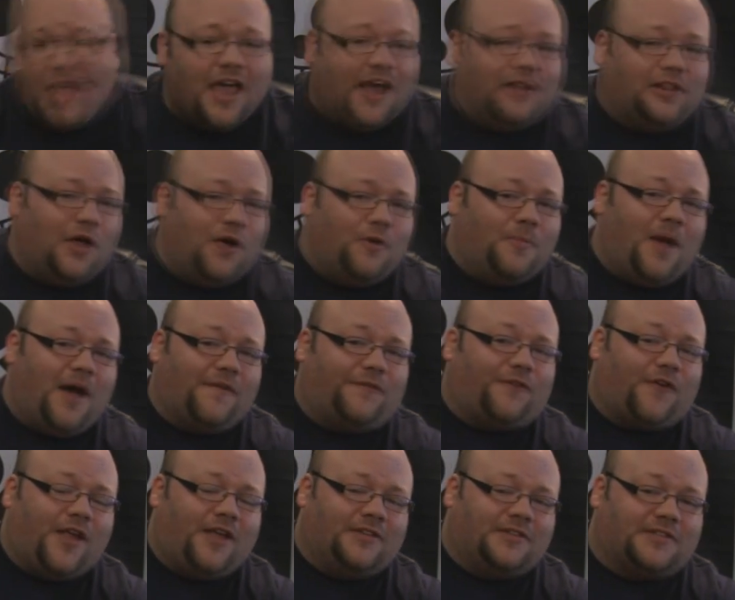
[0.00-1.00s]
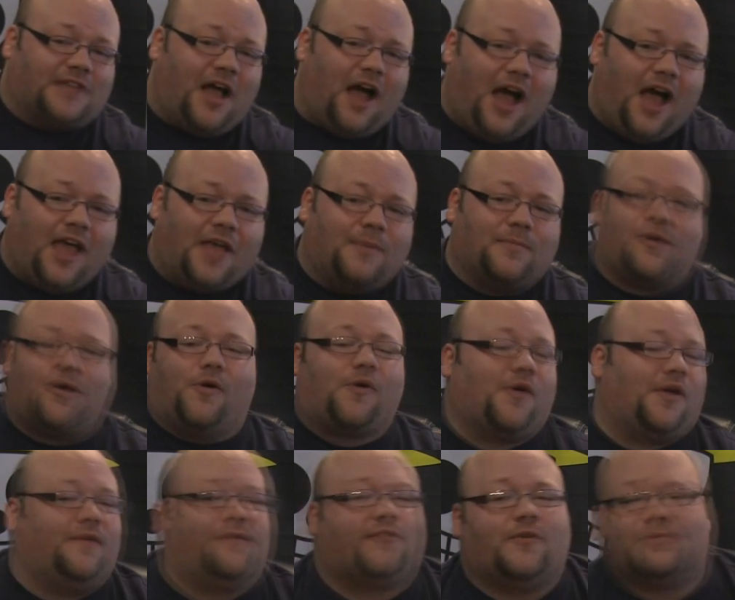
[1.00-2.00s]
Hello, my friends! I am
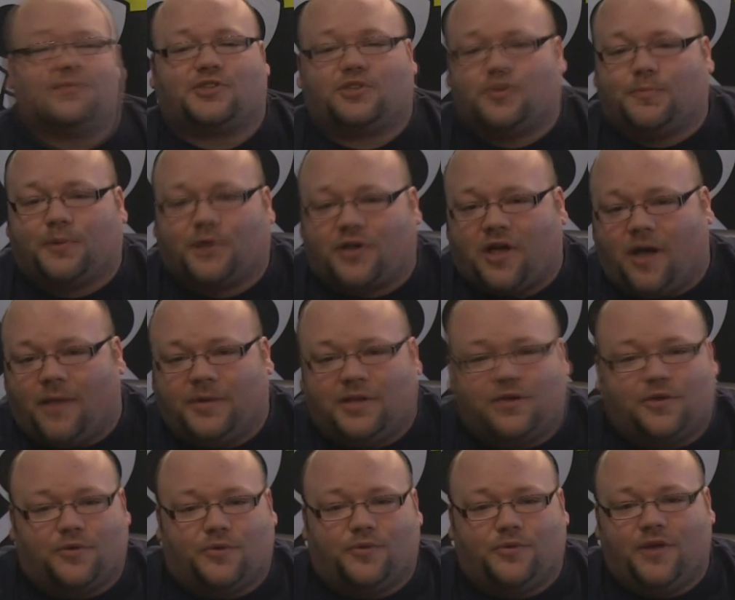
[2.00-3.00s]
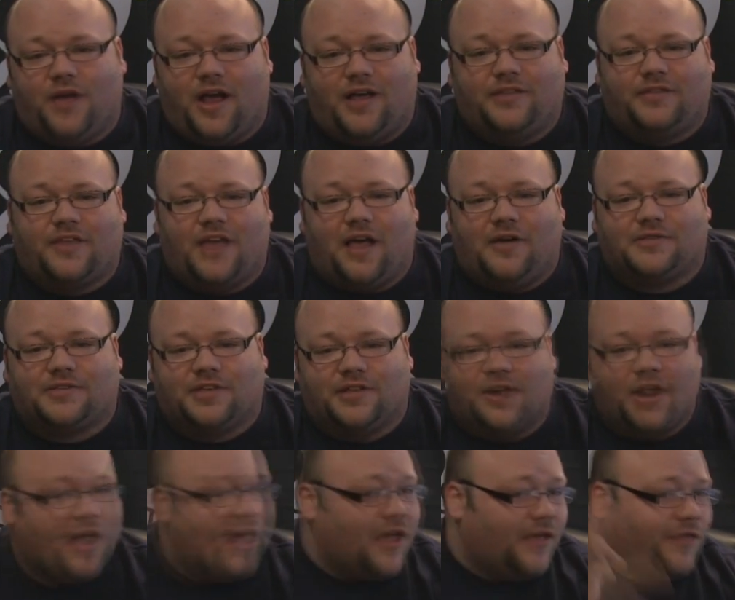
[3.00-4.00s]
Corey from
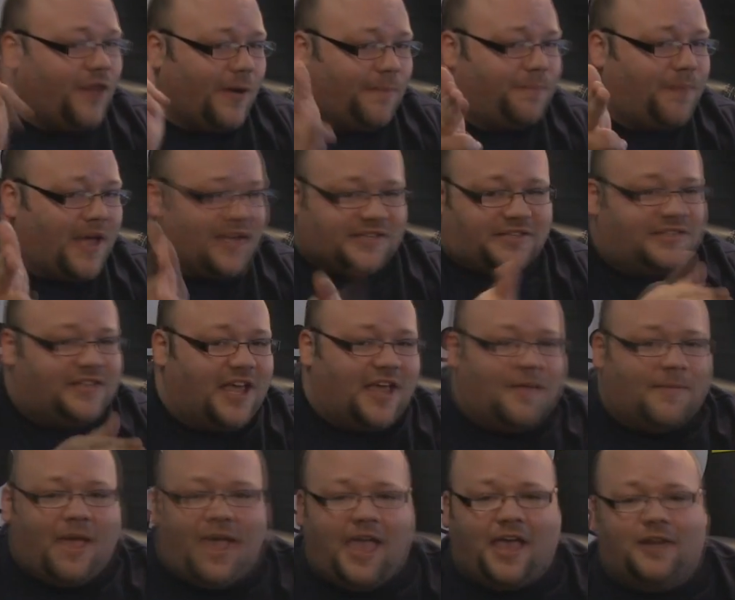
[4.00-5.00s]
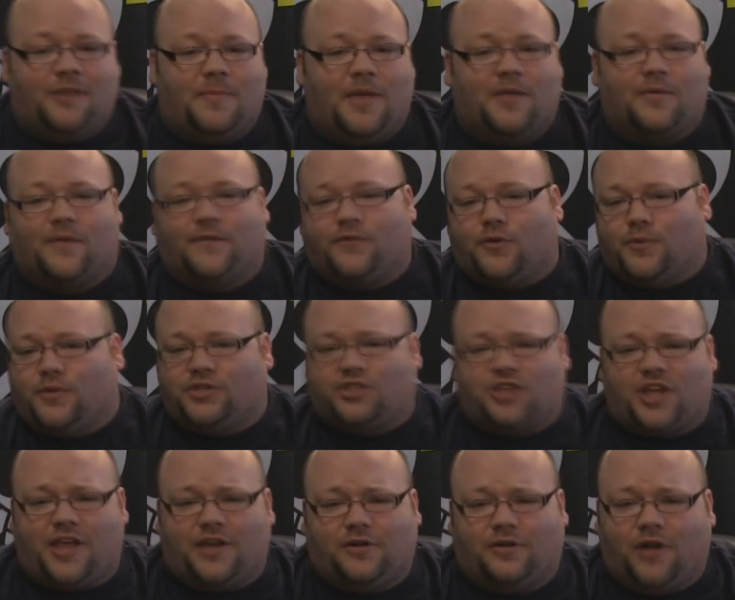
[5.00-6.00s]
SuperKamiGuru9000, the best damn anime reviewing
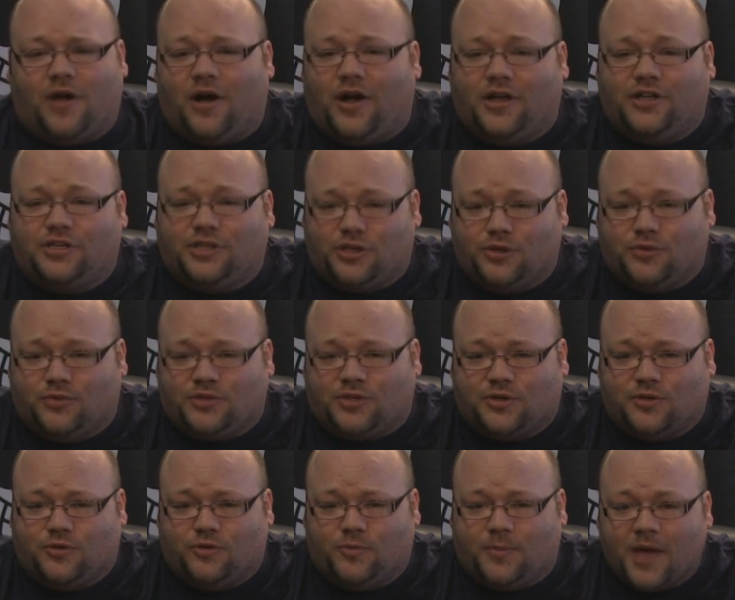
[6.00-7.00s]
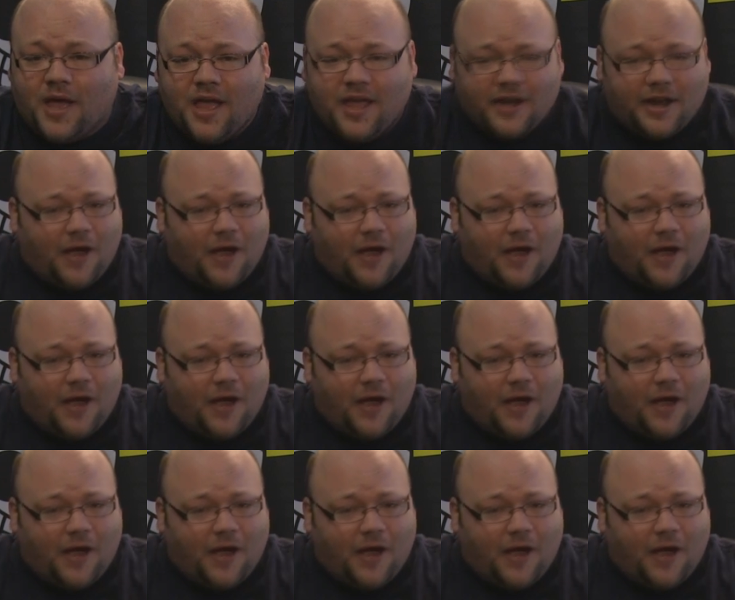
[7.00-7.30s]
channel on YouTube.